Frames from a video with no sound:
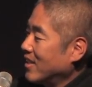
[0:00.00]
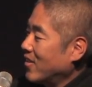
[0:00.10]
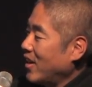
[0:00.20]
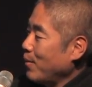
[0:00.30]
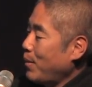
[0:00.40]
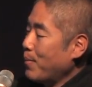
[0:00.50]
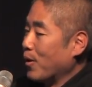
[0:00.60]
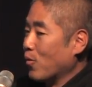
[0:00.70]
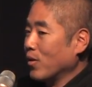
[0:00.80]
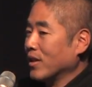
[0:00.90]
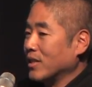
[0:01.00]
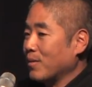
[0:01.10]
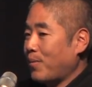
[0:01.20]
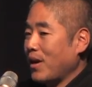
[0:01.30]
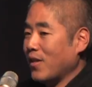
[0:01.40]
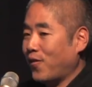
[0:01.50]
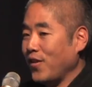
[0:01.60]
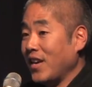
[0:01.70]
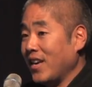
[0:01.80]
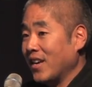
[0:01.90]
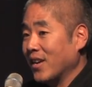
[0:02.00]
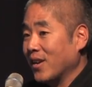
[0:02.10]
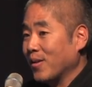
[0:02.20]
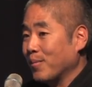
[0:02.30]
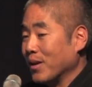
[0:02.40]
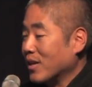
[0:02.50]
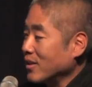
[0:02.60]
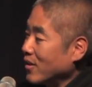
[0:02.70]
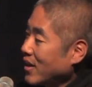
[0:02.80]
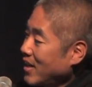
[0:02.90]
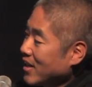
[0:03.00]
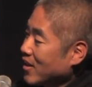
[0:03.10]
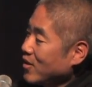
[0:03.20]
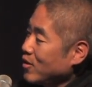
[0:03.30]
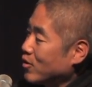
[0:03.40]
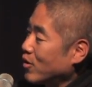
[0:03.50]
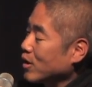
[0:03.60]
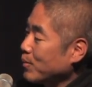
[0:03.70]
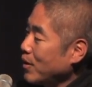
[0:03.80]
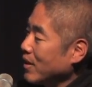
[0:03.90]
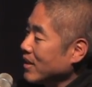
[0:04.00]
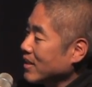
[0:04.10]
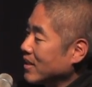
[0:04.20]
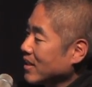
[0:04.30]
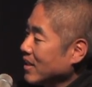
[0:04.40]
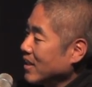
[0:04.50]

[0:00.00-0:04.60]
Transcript: Right? People are willing to pay the fee because they're getting a good user experience.